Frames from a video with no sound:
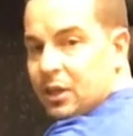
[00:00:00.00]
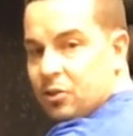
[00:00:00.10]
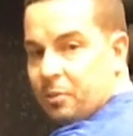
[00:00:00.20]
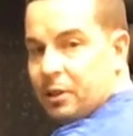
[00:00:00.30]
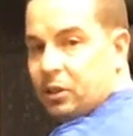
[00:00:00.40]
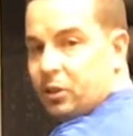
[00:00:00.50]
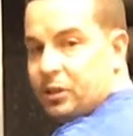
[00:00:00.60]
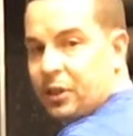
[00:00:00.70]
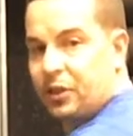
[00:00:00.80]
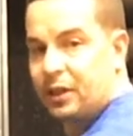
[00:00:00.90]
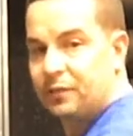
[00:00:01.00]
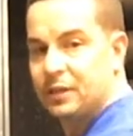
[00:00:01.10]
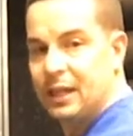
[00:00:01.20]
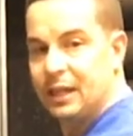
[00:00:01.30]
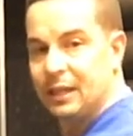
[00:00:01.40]
So I'm going to learn to think of
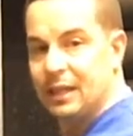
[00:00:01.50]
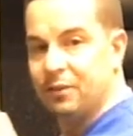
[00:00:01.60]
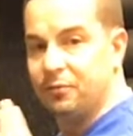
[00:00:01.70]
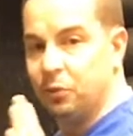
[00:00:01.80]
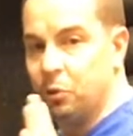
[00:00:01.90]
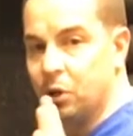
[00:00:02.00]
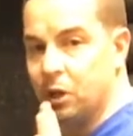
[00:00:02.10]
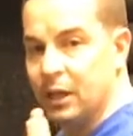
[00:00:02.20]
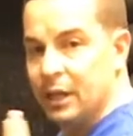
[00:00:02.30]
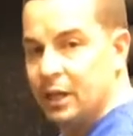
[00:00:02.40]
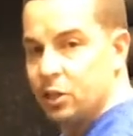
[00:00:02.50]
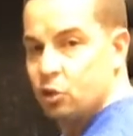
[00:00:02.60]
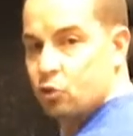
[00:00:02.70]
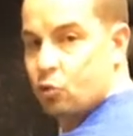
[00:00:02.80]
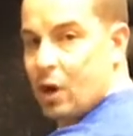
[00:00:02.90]
taking that floor and
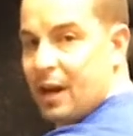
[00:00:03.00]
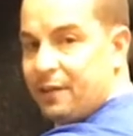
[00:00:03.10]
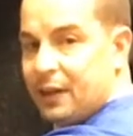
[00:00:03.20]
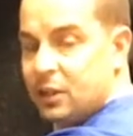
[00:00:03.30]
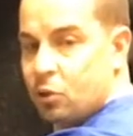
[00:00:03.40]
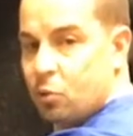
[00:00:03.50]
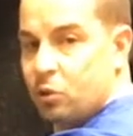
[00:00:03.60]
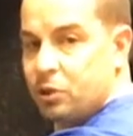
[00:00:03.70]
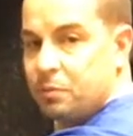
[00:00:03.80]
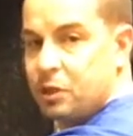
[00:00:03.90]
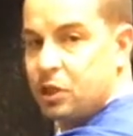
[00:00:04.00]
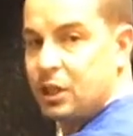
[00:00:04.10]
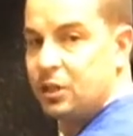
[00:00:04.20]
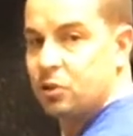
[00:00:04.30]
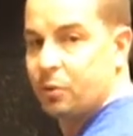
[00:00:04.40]
driving it towards the
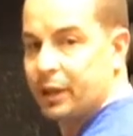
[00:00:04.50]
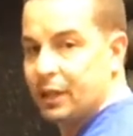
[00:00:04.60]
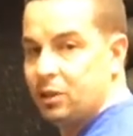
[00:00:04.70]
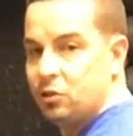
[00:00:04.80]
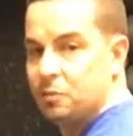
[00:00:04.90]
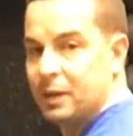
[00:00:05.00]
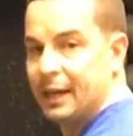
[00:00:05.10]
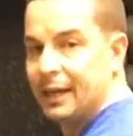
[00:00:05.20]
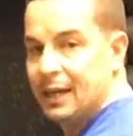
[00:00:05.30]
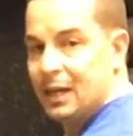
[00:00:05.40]
machine so I can use my